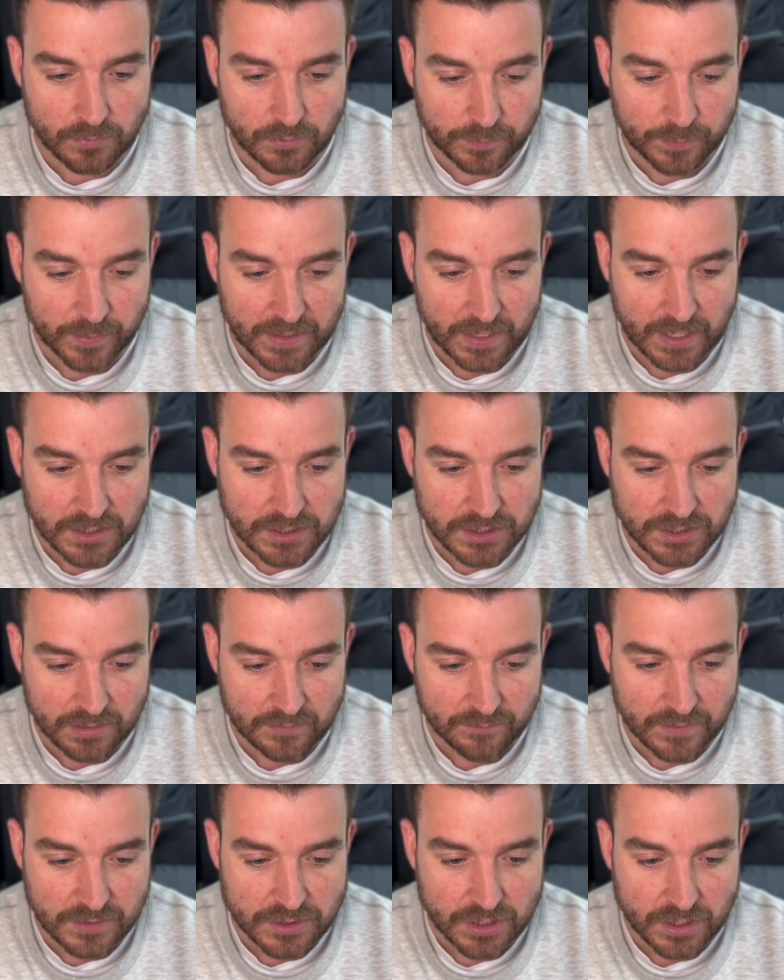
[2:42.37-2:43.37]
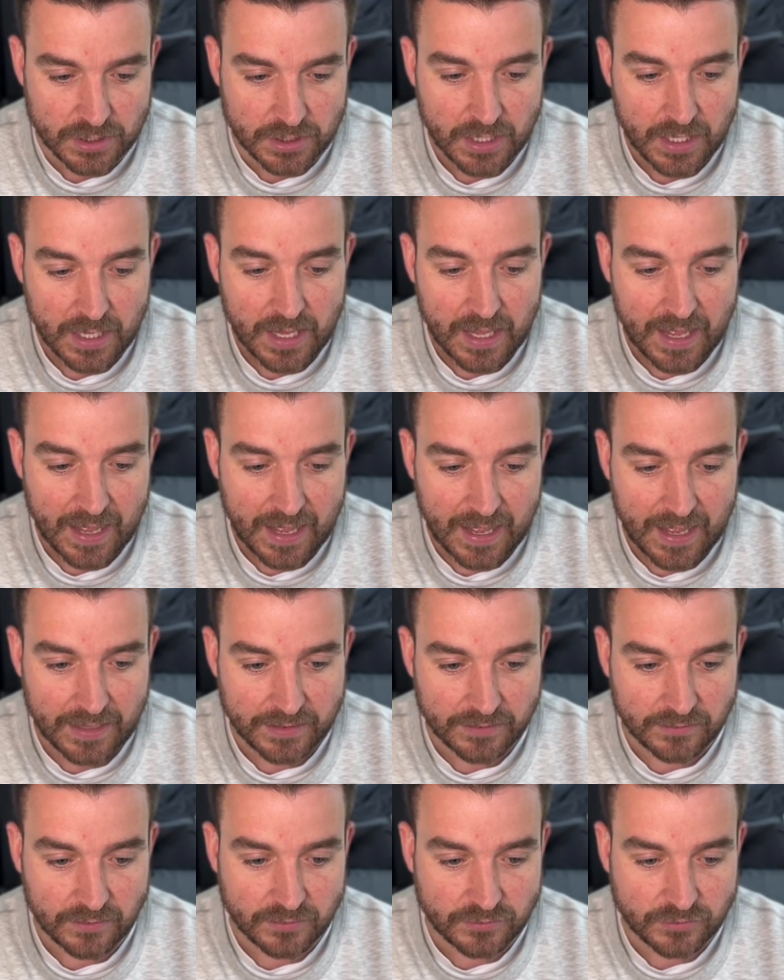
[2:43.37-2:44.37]
multiplication, division,
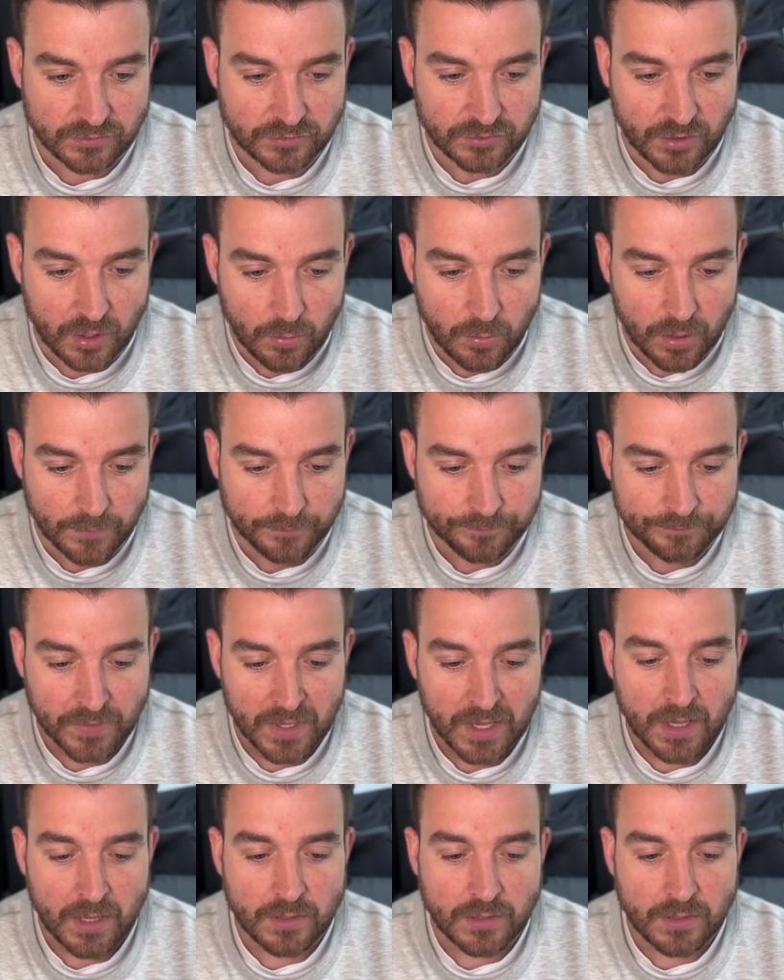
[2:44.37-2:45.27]
and so on.